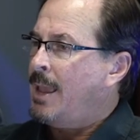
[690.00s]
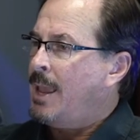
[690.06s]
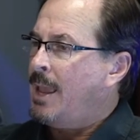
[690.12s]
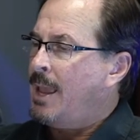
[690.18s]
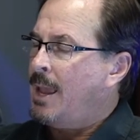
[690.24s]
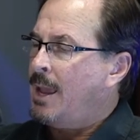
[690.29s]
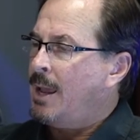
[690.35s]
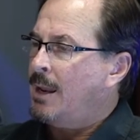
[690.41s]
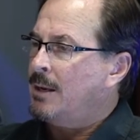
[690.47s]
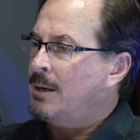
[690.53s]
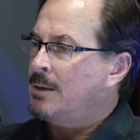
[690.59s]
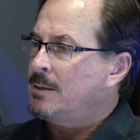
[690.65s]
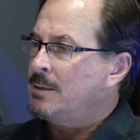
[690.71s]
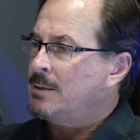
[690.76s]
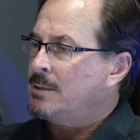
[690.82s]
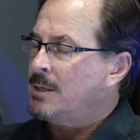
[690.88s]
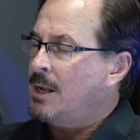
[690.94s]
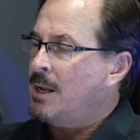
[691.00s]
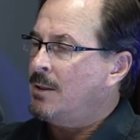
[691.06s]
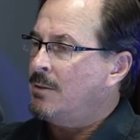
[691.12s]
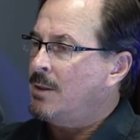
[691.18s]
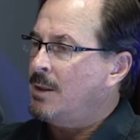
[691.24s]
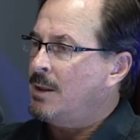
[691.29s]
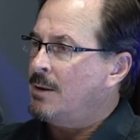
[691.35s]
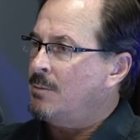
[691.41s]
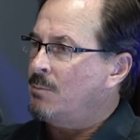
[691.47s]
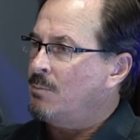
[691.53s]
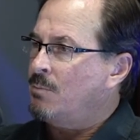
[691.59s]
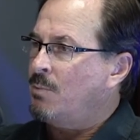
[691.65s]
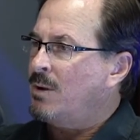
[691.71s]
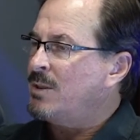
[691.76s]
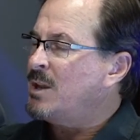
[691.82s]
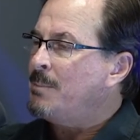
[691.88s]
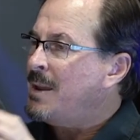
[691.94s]
and and in
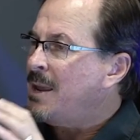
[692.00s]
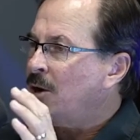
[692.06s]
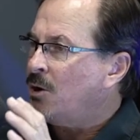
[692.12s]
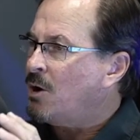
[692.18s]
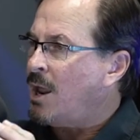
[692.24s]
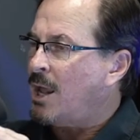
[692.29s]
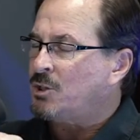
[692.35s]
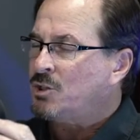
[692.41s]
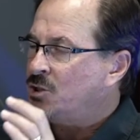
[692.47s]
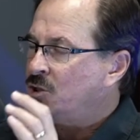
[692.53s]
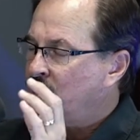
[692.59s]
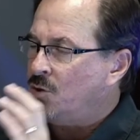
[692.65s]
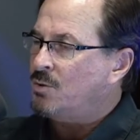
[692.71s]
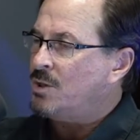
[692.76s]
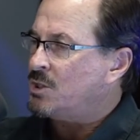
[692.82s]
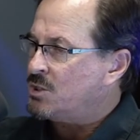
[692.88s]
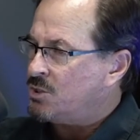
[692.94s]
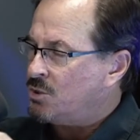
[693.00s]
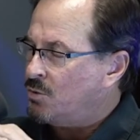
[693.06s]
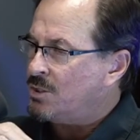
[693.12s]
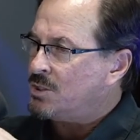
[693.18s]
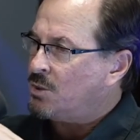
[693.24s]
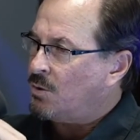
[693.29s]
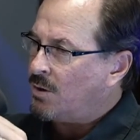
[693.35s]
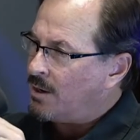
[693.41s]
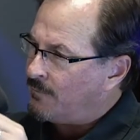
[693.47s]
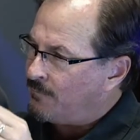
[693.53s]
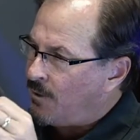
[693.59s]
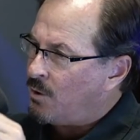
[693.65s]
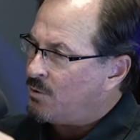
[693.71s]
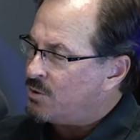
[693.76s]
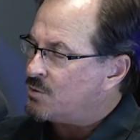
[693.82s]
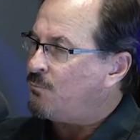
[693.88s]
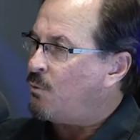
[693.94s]
whether you mean it or not, just do this, do this, you know, kind of
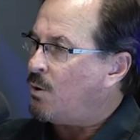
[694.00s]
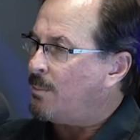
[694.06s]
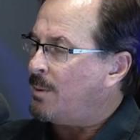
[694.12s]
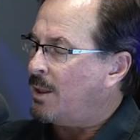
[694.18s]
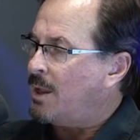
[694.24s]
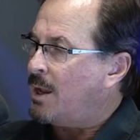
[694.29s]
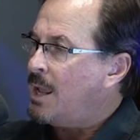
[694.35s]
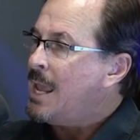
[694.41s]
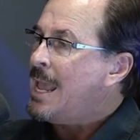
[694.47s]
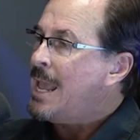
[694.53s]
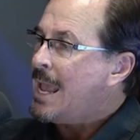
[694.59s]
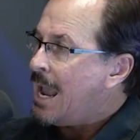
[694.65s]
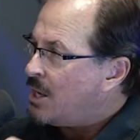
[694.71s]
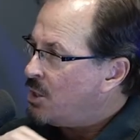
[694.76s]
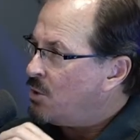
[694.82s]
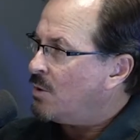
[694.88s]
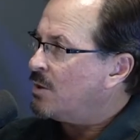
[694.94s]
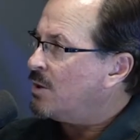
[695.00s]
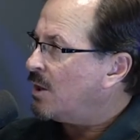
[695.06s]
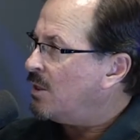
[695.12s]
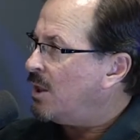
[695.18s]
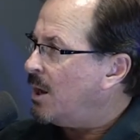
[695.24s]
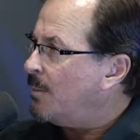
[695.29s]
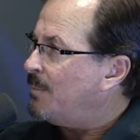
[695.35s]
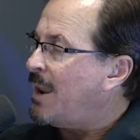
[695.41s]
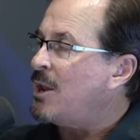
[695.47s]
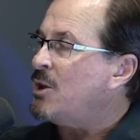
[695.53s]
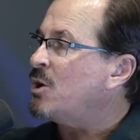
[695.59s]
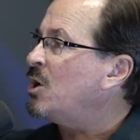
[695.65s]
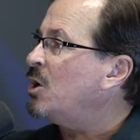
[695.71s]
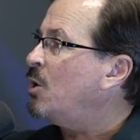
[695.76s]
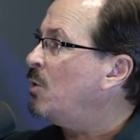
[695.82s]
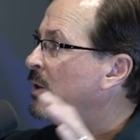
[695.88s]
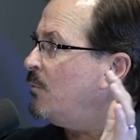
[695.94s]
follow this formula, and you're in the club. Now you
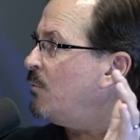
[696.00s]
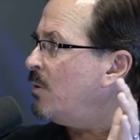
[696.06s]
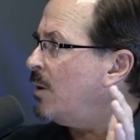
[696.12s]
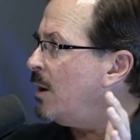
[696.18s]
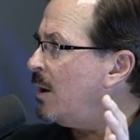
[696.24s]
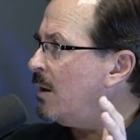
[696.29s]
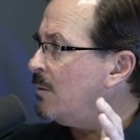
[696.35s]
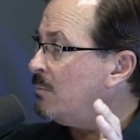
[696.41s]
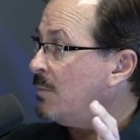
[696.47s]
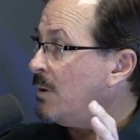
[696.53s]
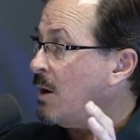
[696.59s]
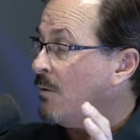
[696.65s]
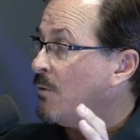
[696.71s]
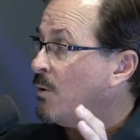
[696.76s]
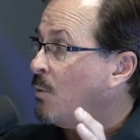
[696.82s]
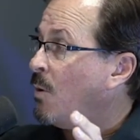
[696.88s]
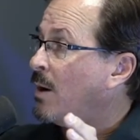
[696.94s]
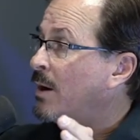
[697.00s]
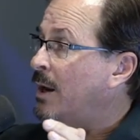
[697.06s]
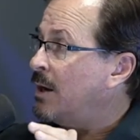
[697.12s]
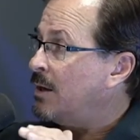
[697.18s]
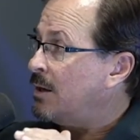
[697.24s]
can go live with it however you want,